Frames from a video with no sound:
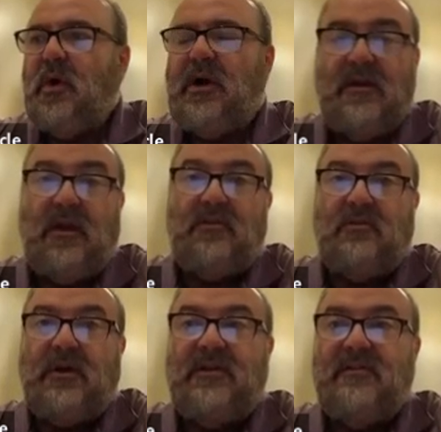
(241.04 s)
are the
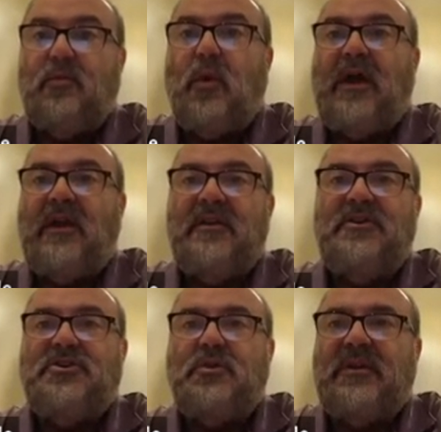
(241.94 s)
underwriters and why are they
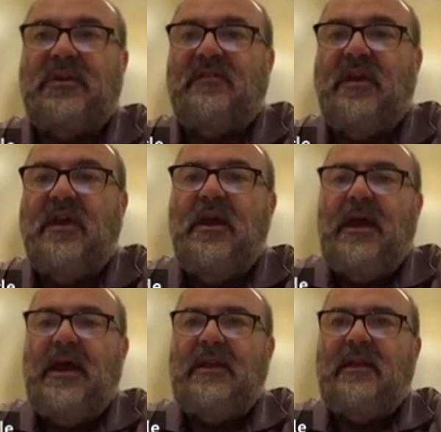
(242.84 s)
issuing this.
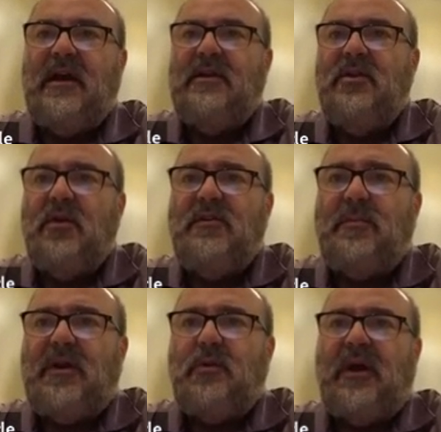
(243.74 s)
And notice,
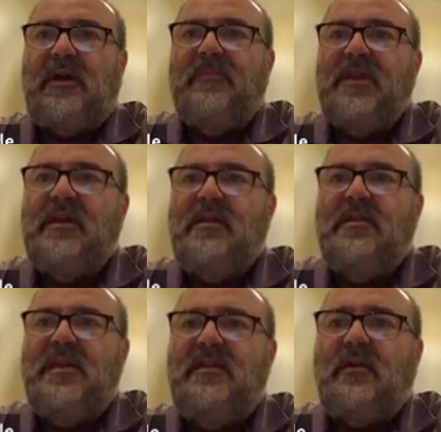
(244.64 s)
by the way,
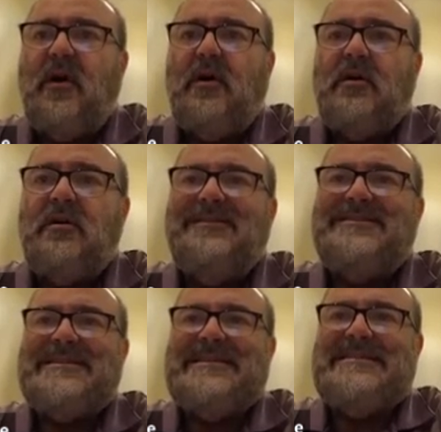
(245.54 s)
these are
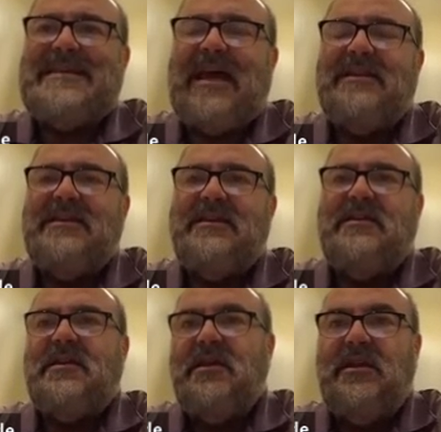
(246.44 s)
the intended
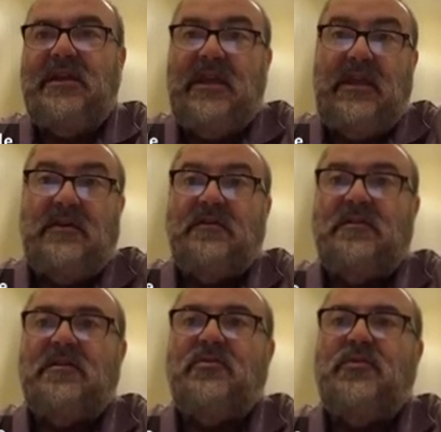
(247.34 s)

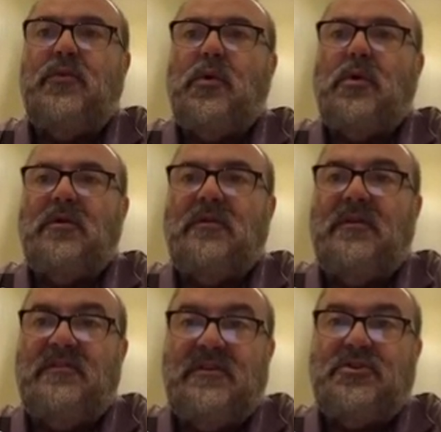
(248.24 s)
yield for
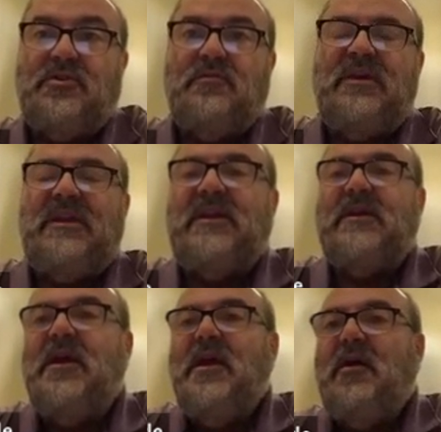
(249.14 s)
these issues, meaning
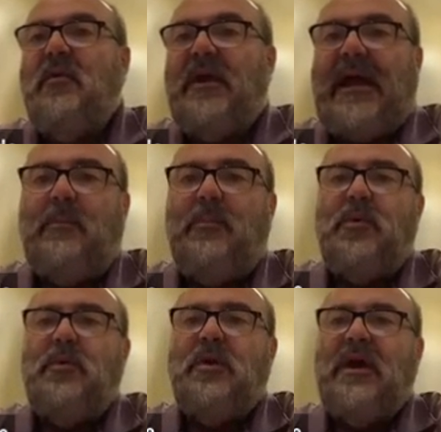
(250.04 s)
when
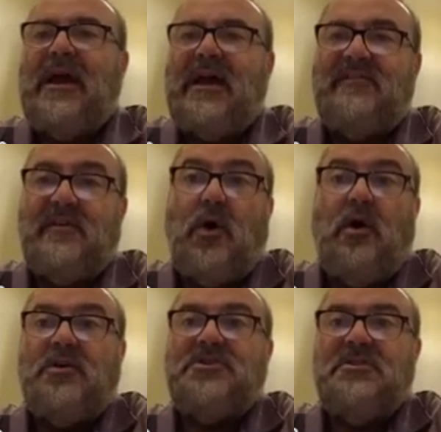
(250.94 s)
Apple has an
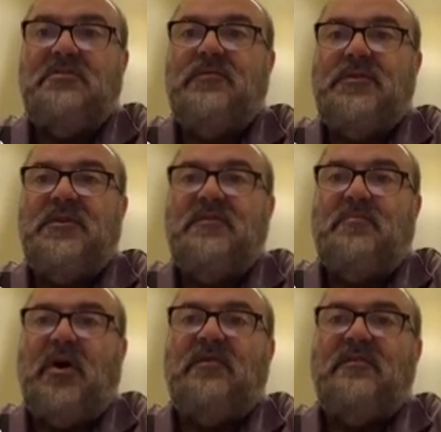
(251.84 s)
auction for these
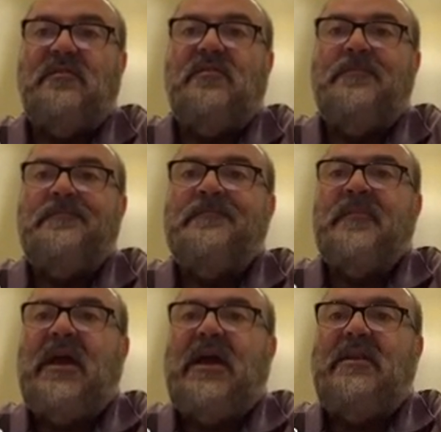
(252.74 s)
bonds
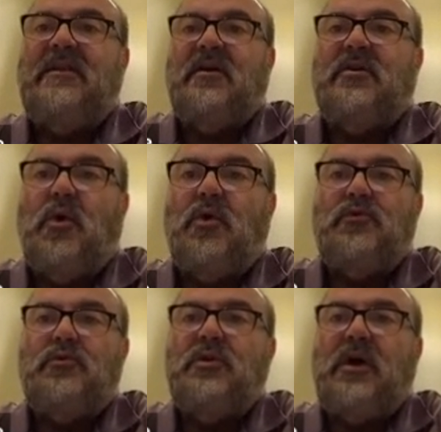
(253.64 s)
and goes
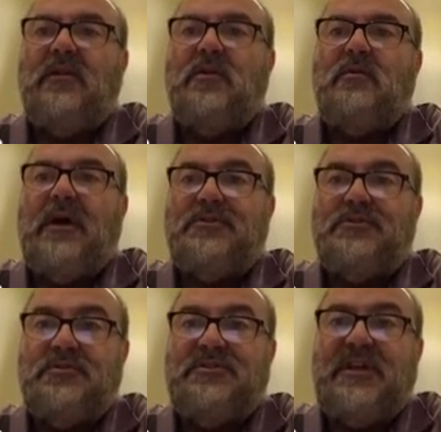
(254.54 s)
through the
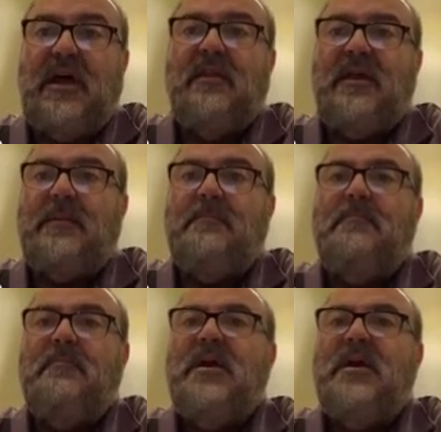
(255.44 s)
underwriters to sell them,